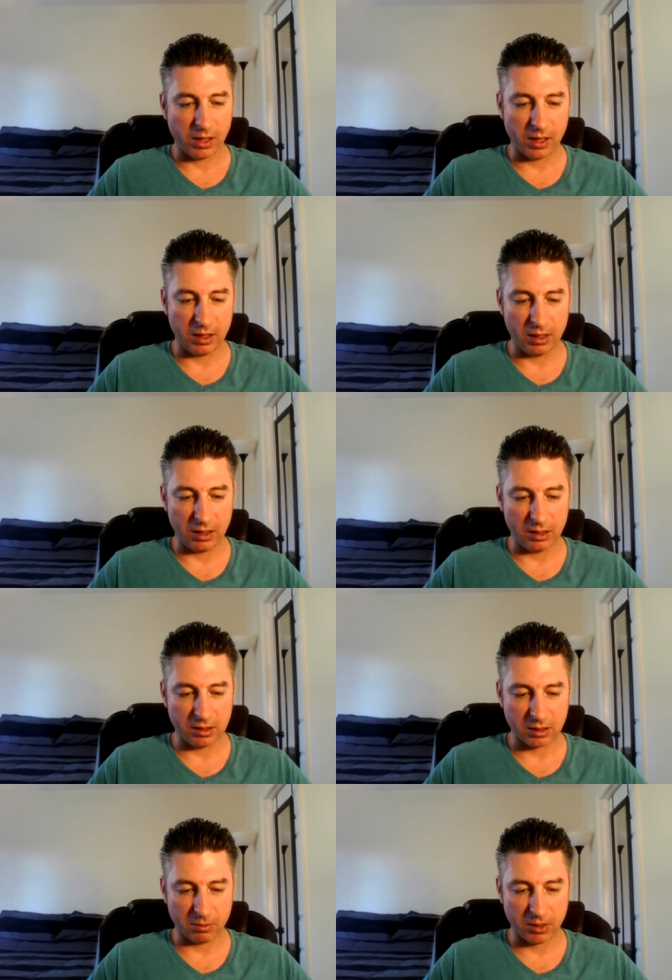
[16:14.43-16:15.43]
and in
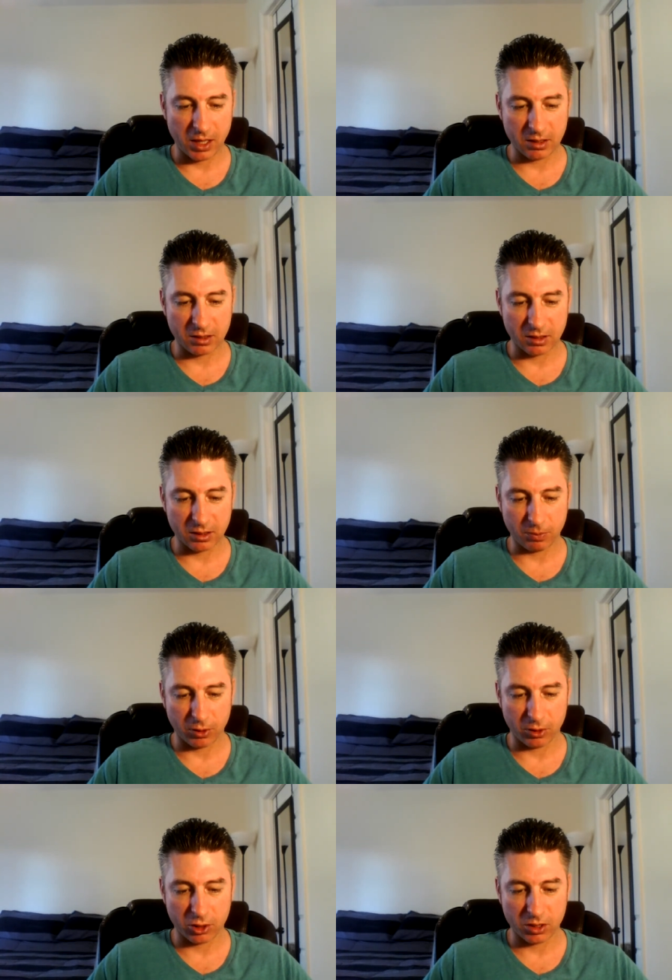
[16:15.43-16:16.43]
some cases
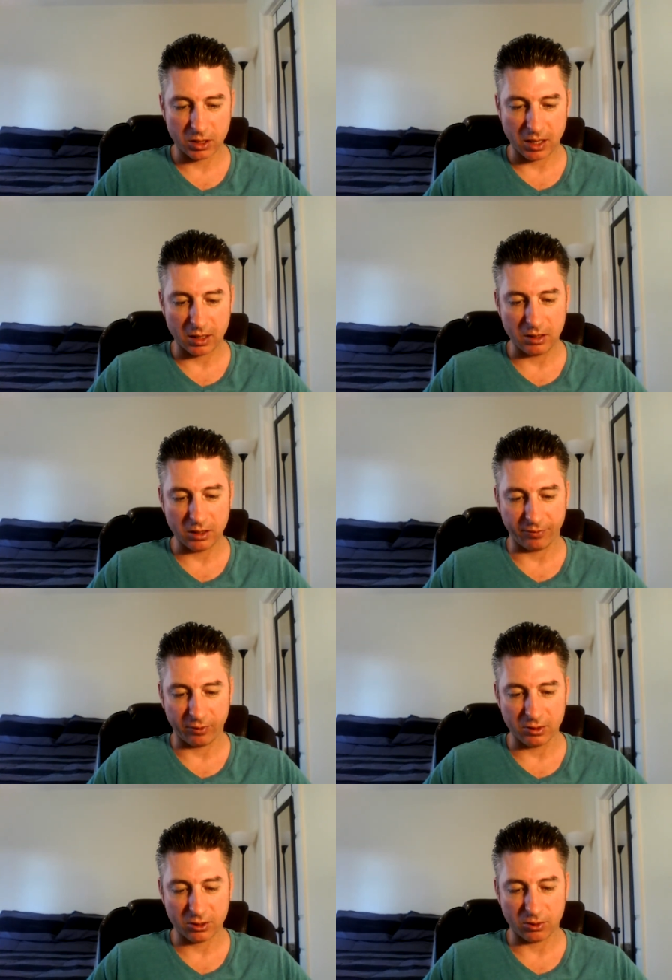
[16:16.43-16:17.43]
purchased at a
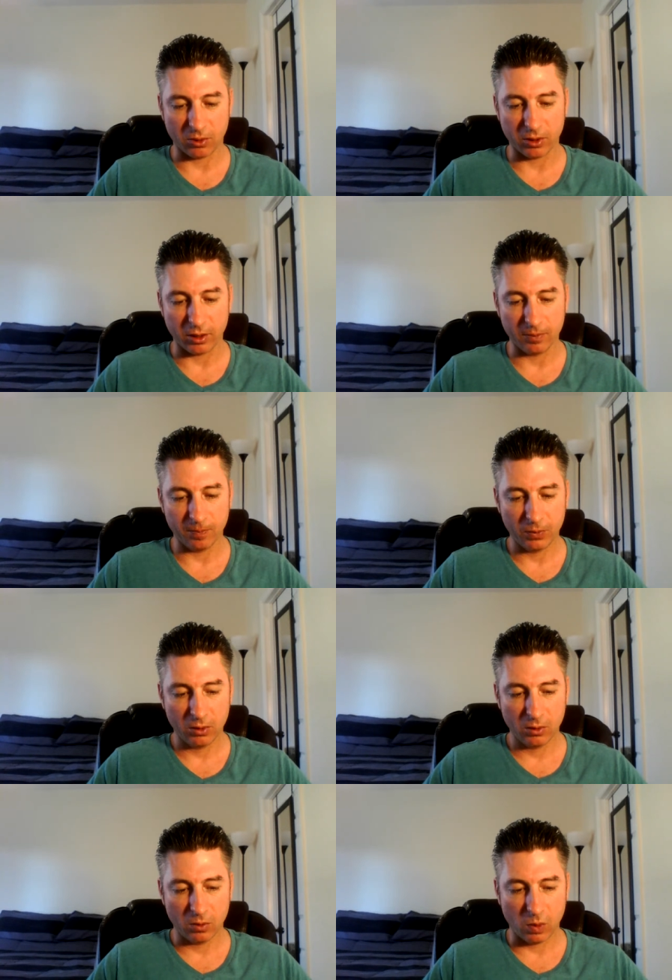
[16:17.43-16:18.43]
different store.
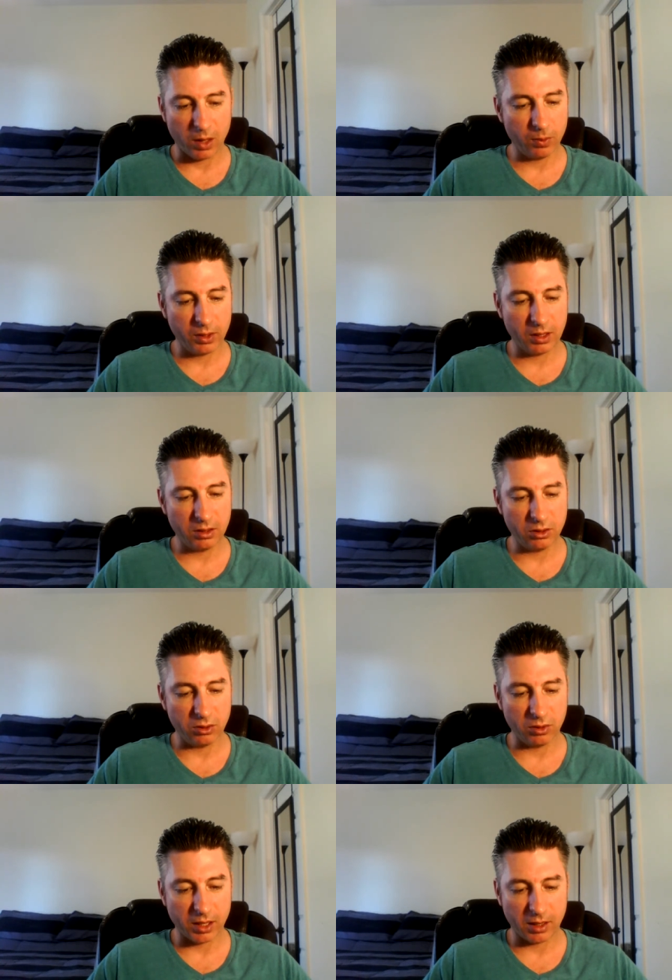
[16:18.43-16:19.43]
Why would they
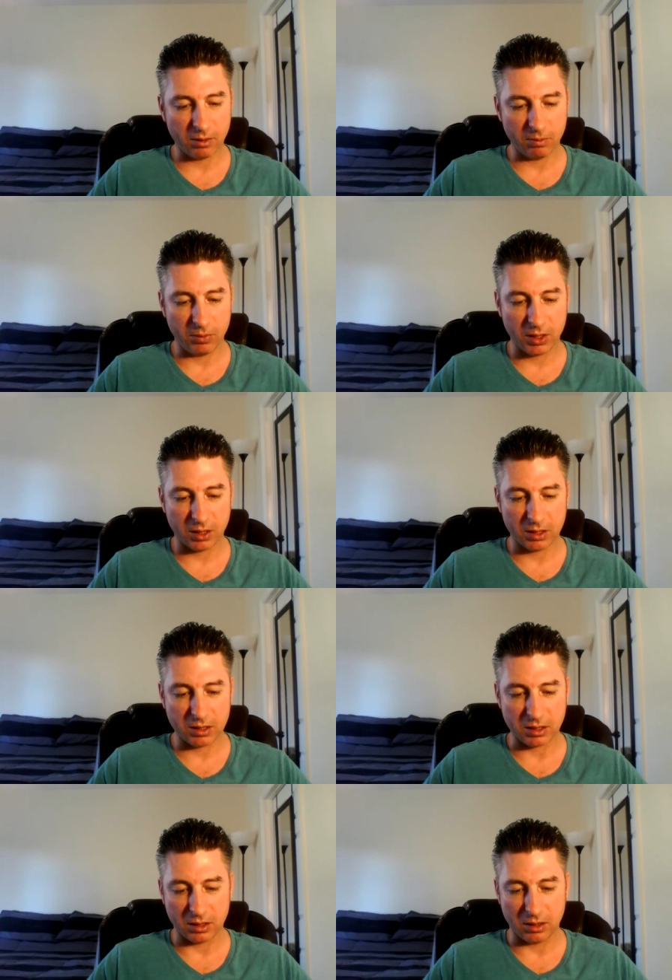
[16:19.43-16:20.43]
do that?
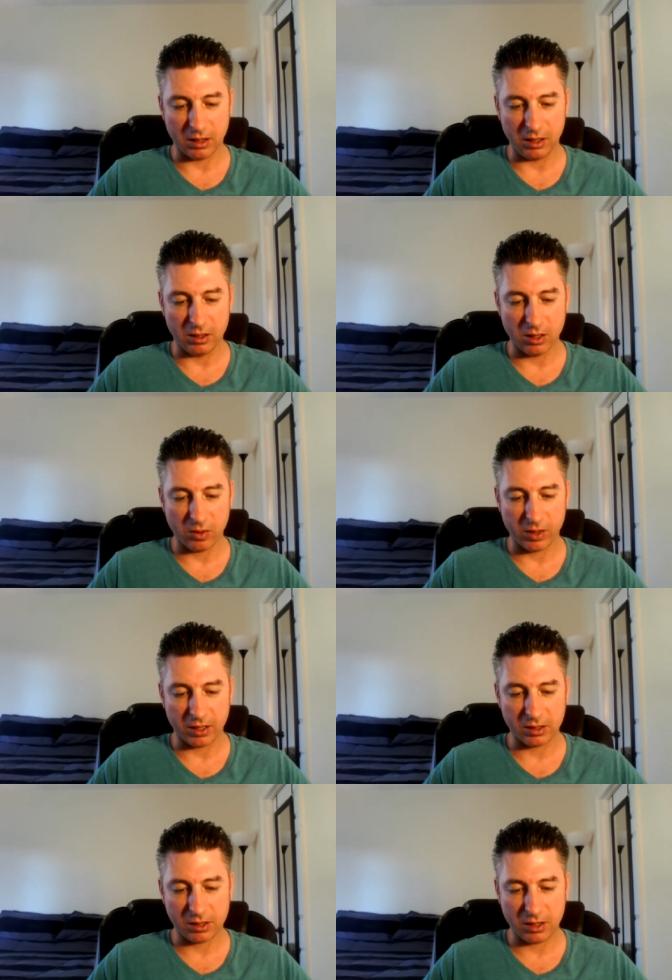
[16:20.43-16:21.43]
Because they know
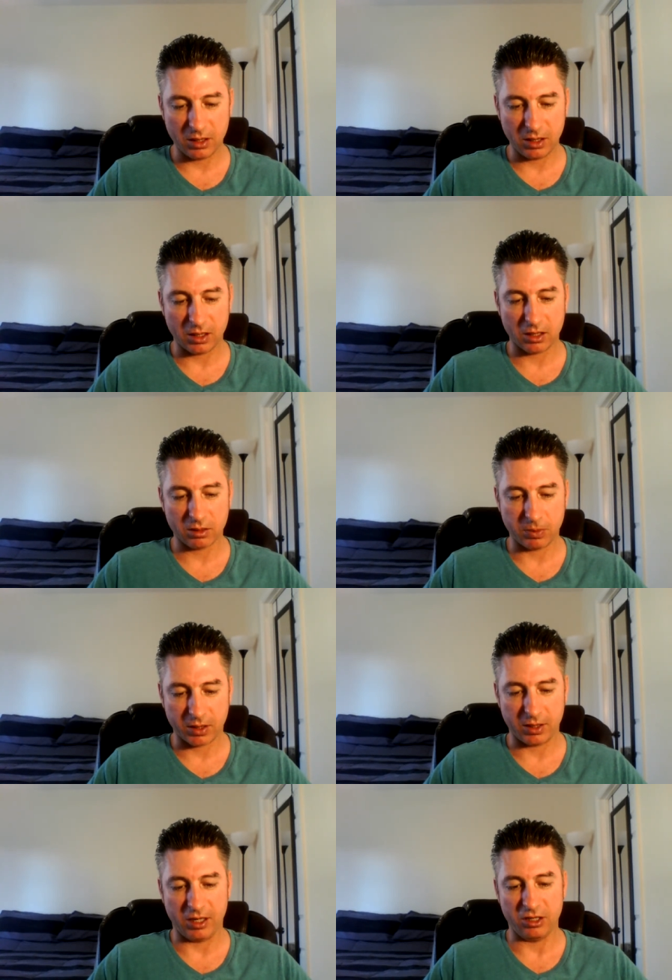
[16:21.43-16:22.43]
exceeding
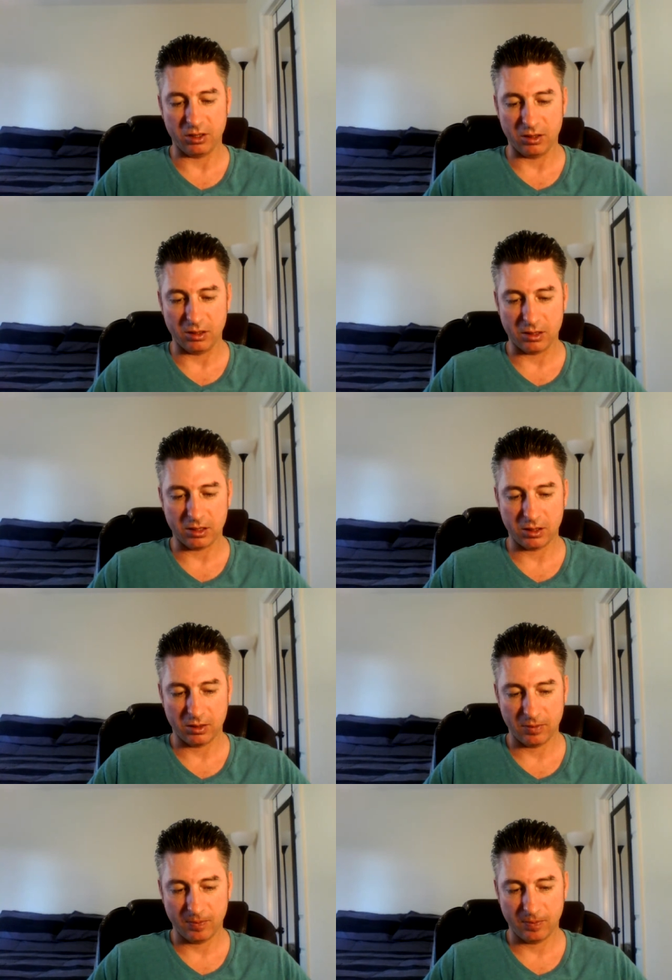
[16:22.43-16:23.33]
expectations